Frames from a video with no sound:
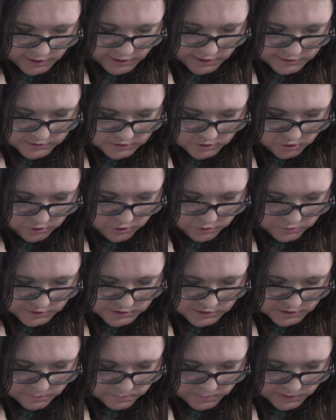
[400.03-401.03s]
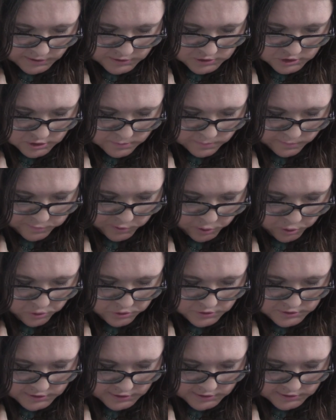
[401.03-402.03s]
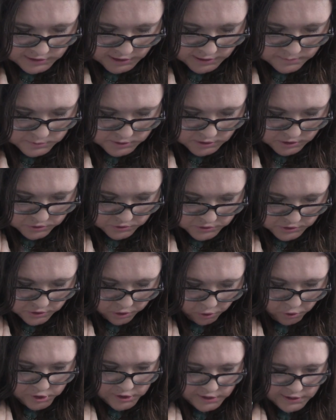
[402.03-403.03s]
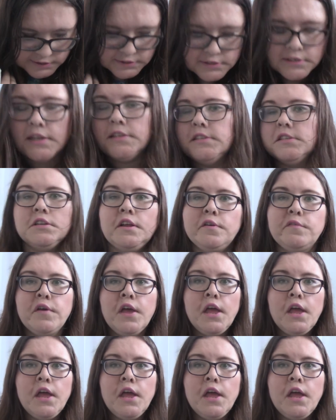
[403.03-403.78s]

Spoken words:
It's non-greasy and makes it suitable for all skin types, including oily and sensitive.